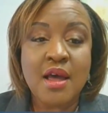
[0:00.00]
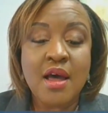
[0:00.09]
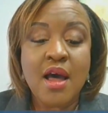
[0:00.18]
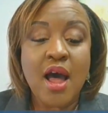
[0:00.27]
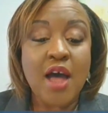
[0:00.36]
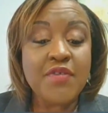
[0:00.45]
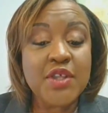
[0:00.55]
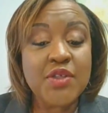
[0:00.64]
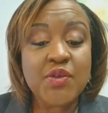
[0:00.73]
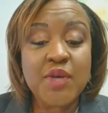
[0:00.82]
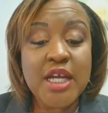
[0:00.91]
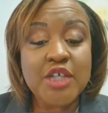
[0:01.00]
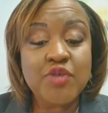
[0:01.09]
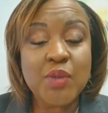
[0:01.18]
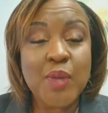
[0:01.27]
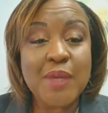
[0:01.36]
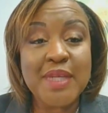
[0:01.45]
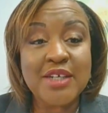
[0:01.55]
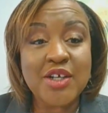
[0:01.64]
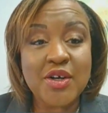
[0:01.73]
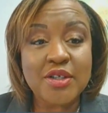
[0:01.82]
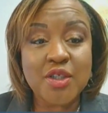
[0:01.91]
Of the 300 women and
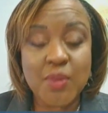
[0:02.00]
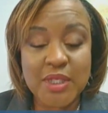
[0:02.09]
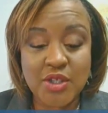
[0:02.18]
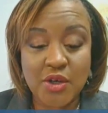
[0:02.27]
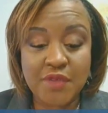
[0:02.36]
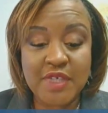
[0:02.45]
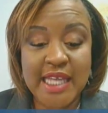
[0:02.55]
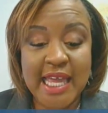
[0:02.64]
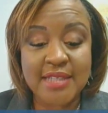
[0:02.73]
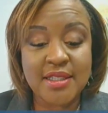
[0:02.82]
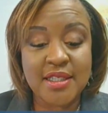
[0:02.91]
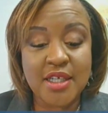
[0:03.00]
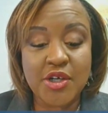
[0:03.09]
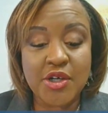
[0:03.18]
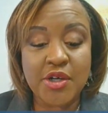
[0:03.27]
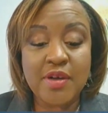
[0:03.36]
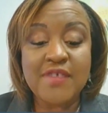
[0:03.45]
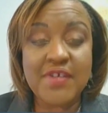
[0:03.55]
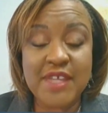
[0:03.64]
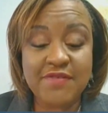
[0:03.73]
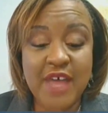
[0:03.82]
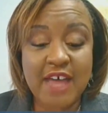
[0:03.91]
girls we served last year,
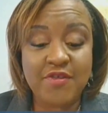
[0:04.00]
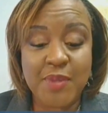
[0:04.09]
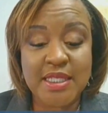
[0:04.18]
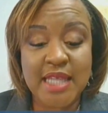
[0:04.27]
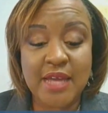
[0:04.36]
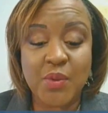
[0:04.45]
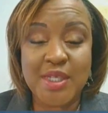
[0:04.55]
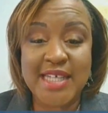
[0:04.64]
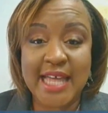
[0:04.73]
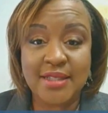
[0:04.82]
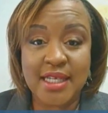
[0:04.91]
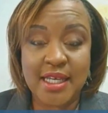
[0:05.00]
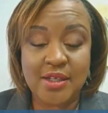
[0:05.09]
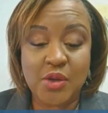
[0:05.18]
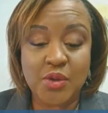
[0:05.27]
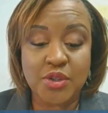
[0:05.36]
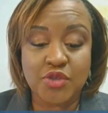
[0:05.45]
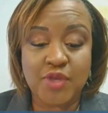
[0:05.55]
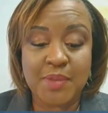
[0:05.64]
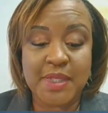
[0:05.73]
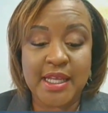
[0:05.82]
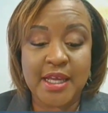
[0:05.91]
55% were dancing in local
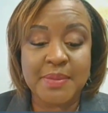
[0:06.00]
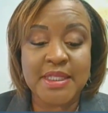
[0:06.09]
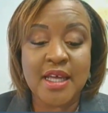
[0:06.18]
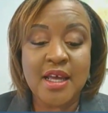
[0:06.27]
strip clubs.